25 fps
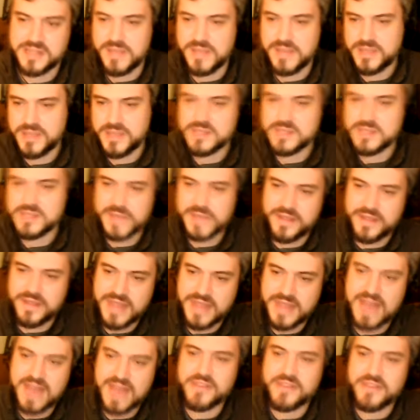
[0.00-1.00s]
aim to expand the
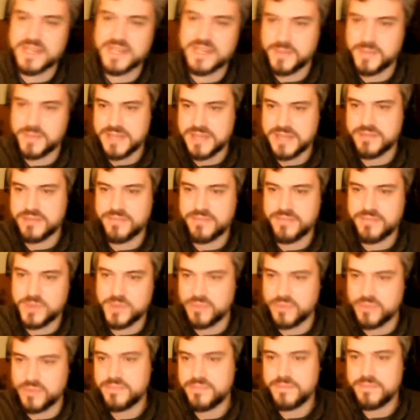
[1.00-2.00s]
cafe space
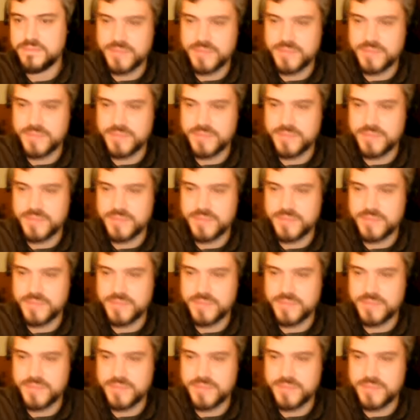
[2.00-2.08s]
to